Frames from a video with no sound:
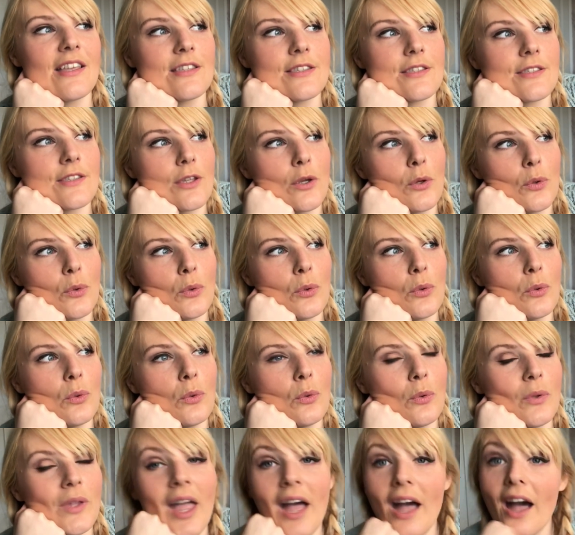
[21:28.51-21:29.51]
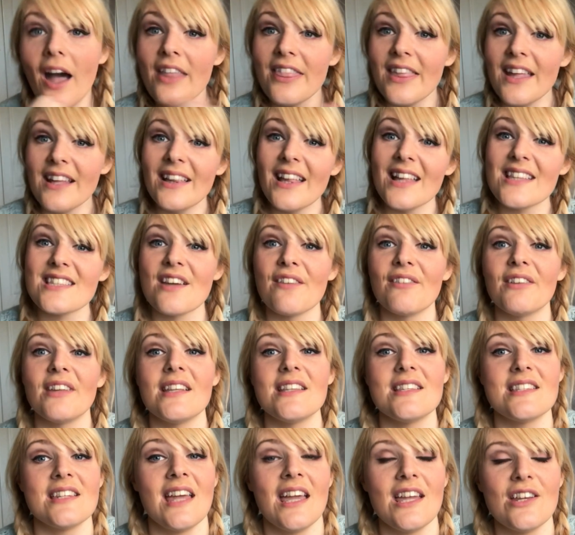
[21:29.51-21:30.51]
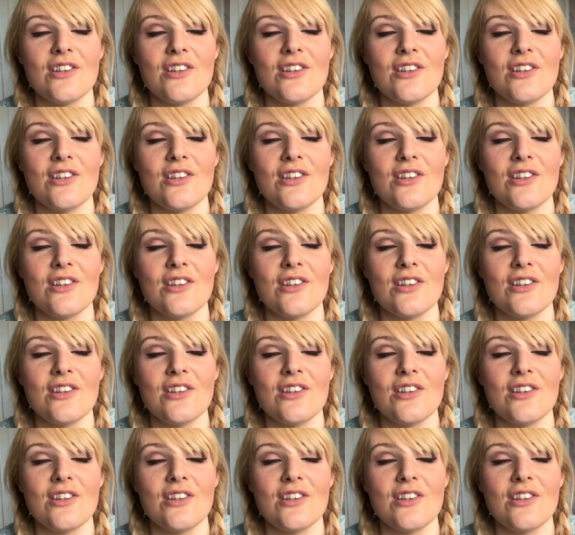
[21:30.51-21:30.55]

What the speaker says: So yeah, I think that's everything today.